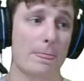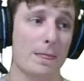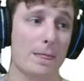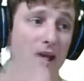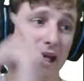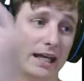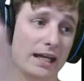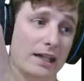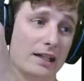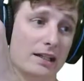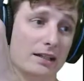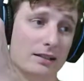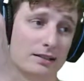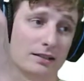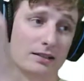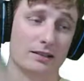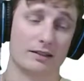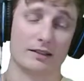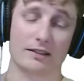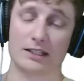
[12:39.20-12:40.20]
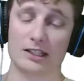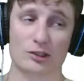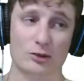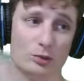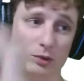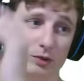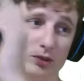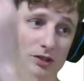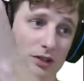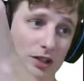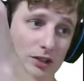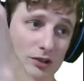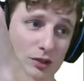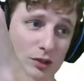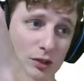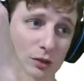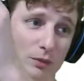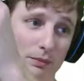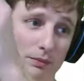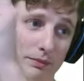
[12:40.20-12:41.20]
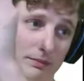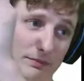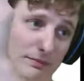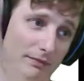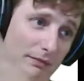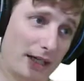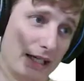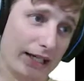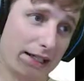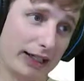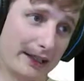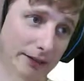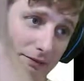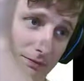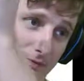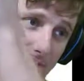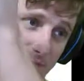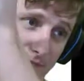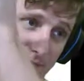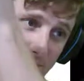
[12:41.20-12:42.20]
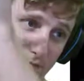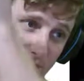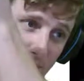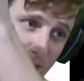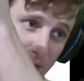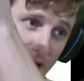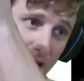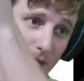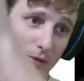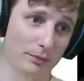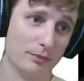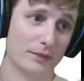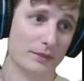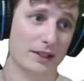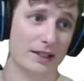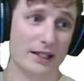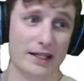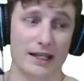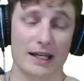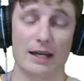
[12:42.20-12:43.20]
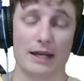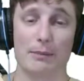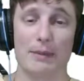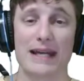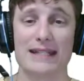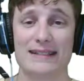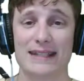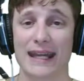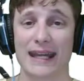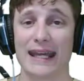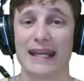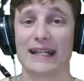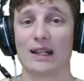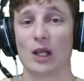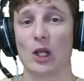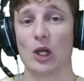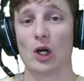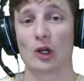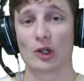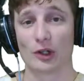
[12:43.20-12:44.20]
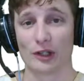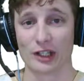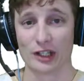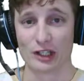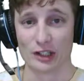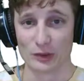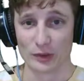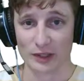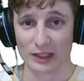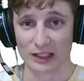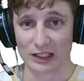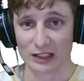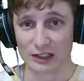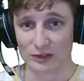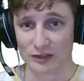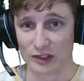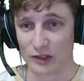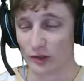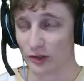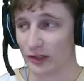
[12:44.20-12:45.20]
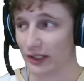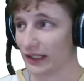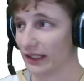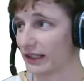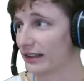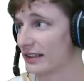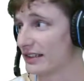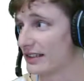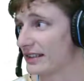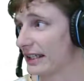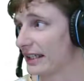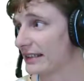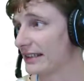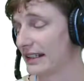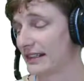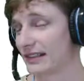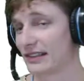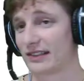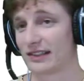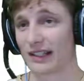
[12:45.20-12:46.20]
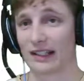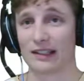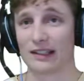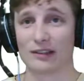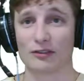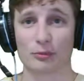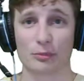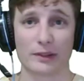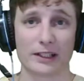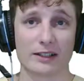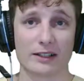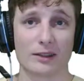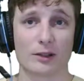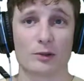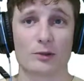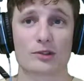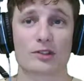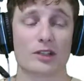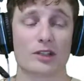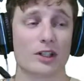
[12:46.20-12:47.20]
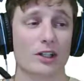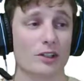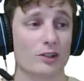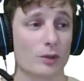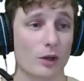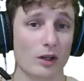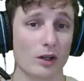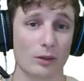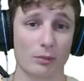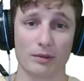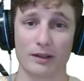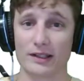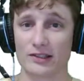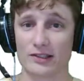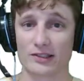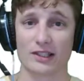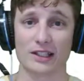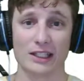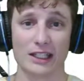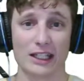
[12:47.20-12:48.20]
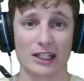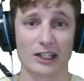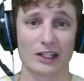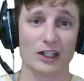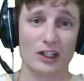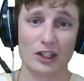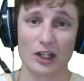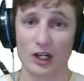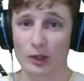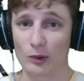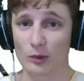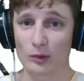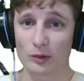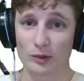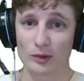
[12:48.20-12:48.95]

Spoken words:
And this was also my problem. It may take longer than doing it individually. Say Texas, I live pretty close to all the places I needed to go.